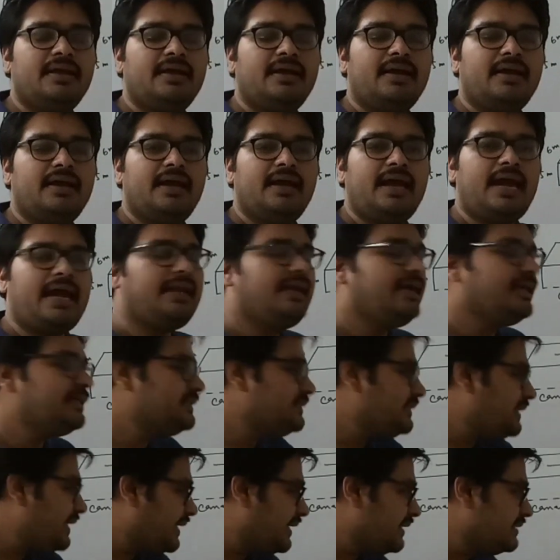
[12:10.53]
and has
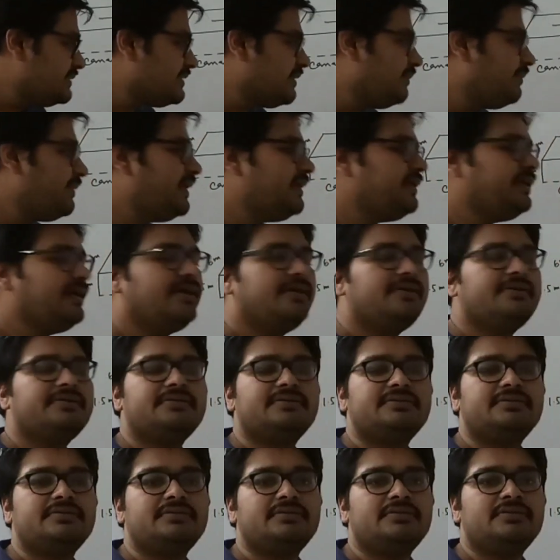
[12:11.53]
taken some area
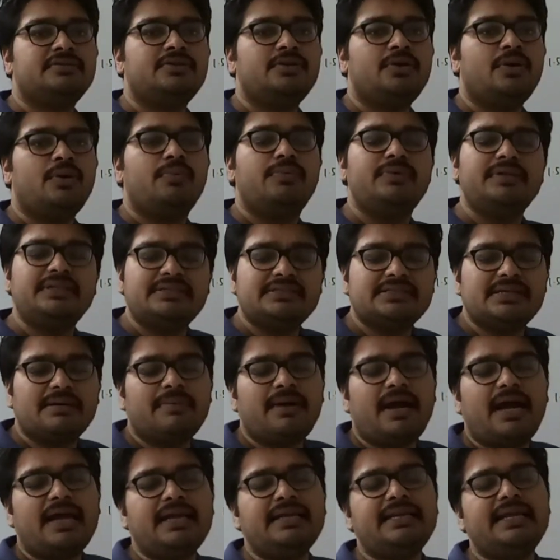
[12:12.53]
with some
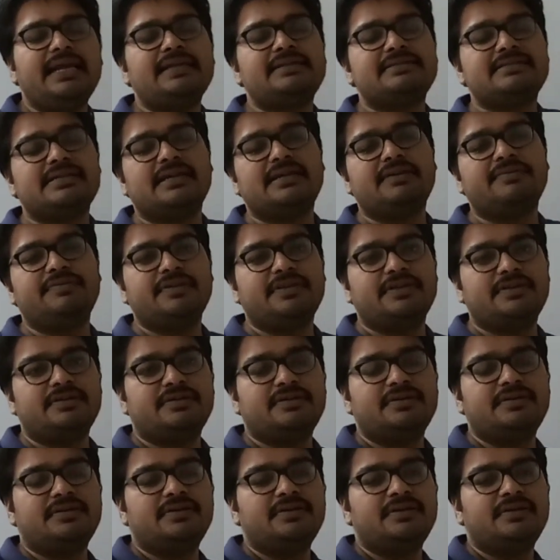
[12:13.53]
height 8 centimeter.
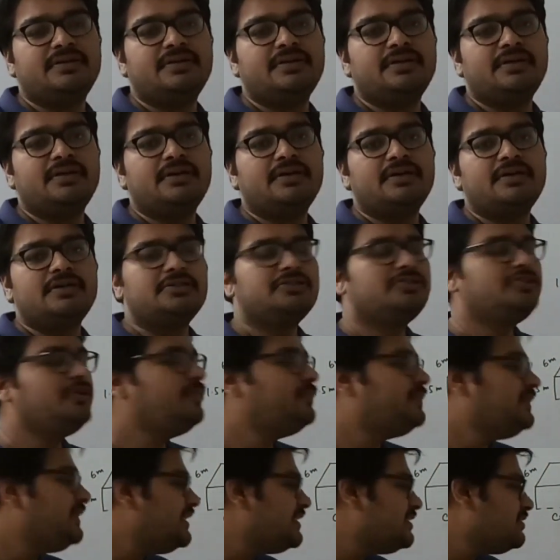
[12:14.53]
So
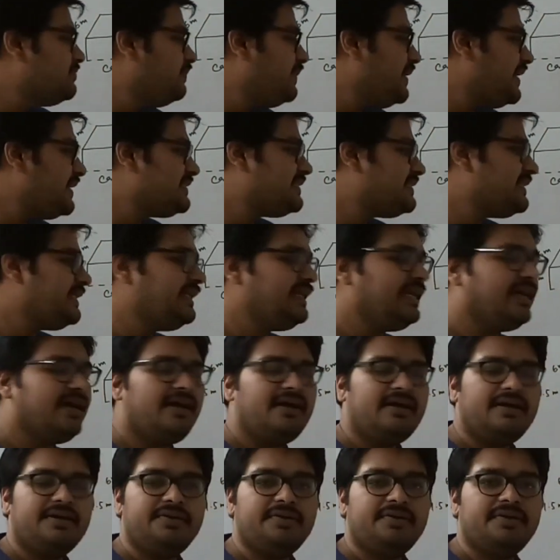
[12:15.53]
this base area
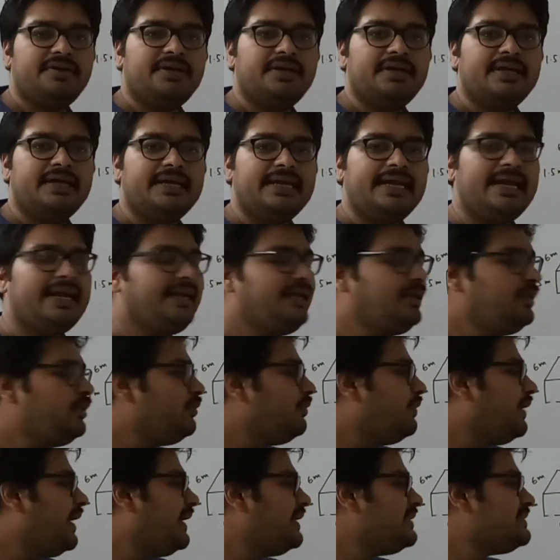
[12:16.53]
into
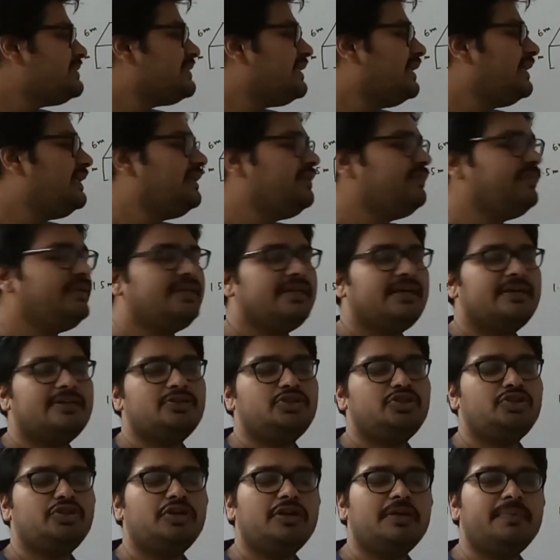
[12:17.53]
8 centimeter
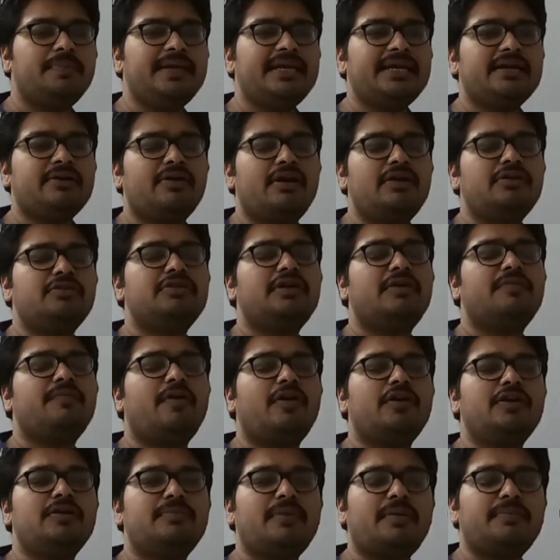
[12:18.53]
should be equal to the
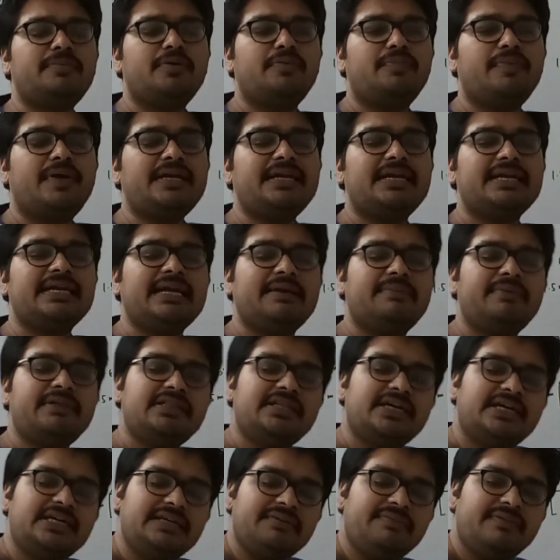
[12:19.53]
volume of the water came in
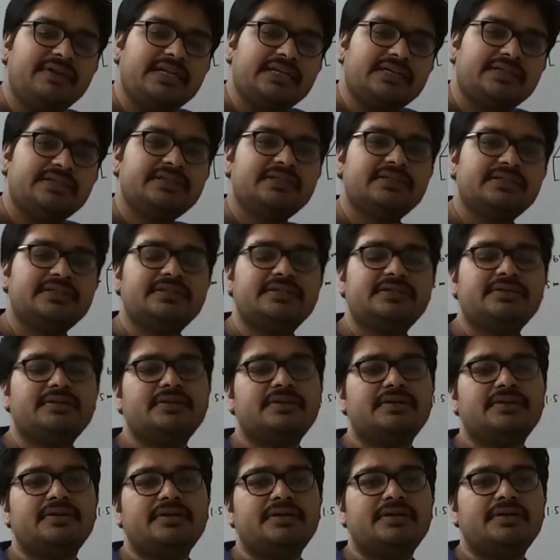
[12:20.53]
30 minutes.
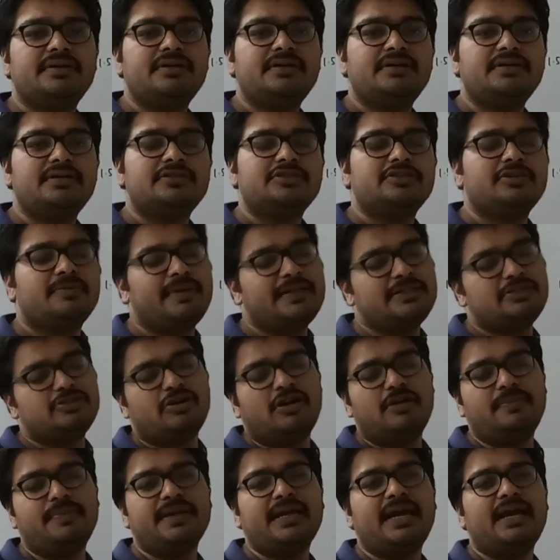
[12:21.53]
So by
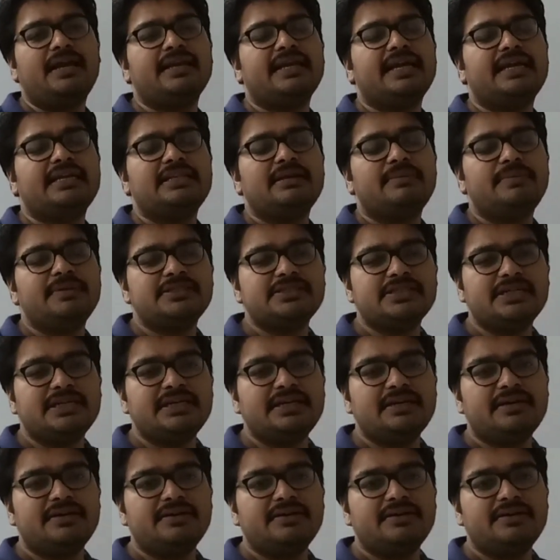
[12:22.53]
solving I will get the base area.